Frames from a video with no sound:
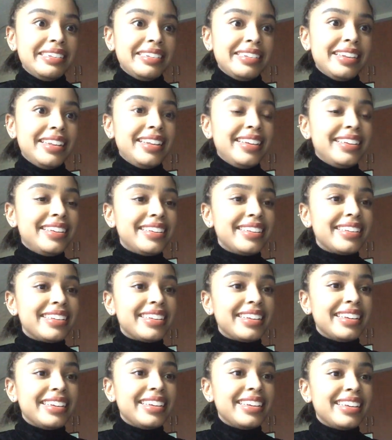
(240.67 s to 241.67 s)

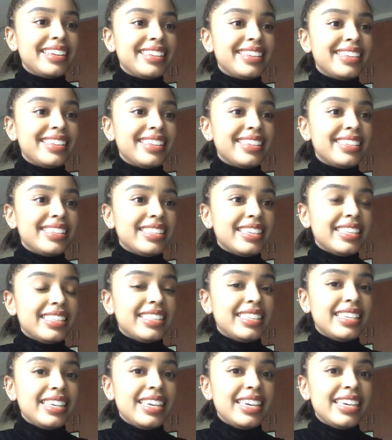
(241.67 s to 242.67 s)
So let's
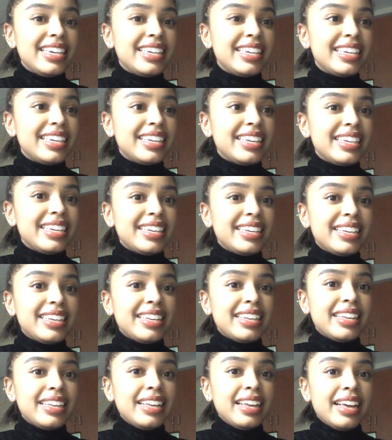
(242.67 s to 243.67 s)
see.
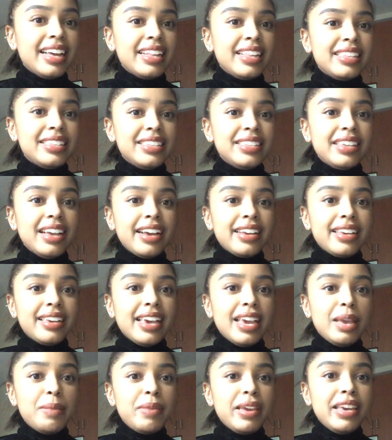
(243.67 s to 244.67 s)
This is not
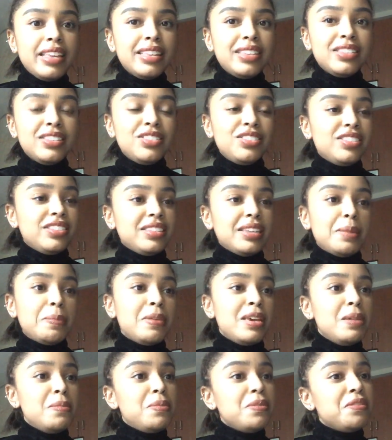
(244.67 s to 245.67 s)
gaming. This is just like
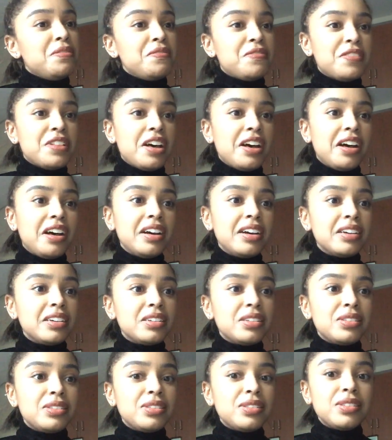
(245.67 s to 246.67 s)
people and
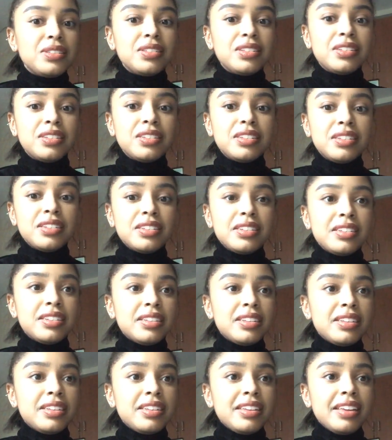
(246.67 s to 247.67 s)
vlogs.
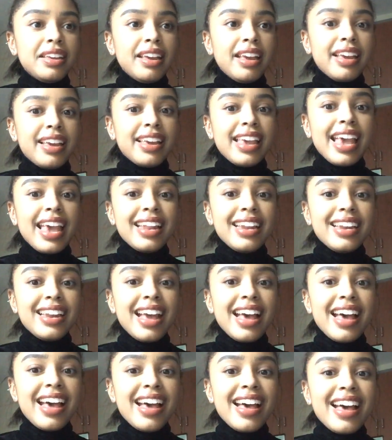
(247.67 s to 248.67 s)

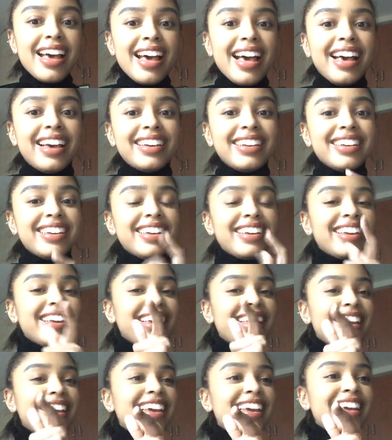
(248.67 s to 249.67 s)
Canada!
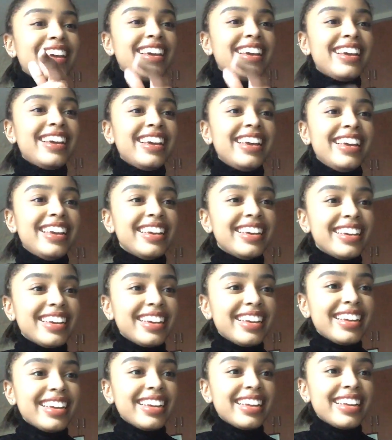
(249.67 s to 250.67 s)
Hey!
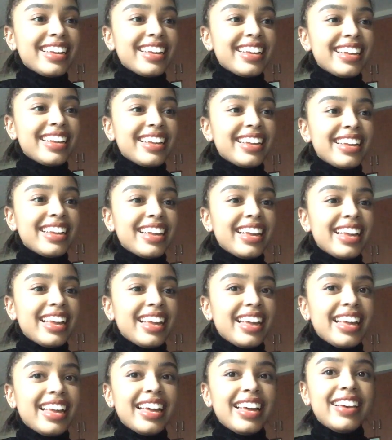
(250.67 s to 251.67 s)

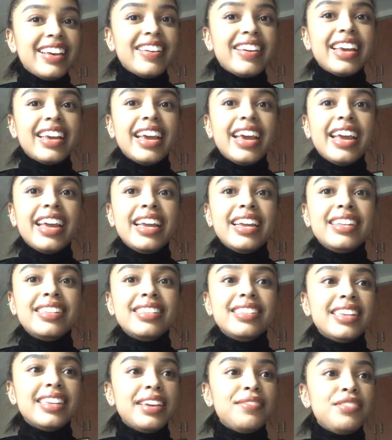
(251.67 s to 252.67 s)
Okay, and
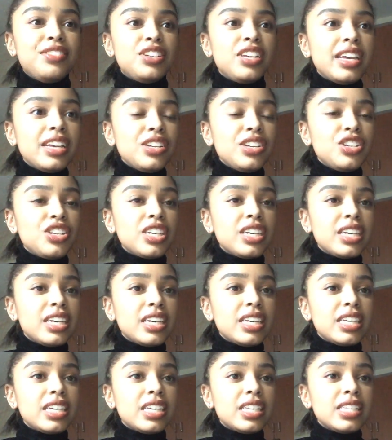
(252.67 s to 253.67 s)
save
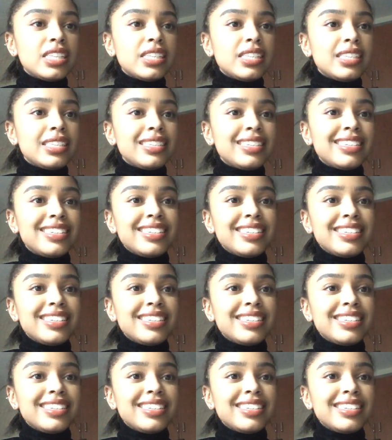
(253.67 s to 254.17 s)
changes.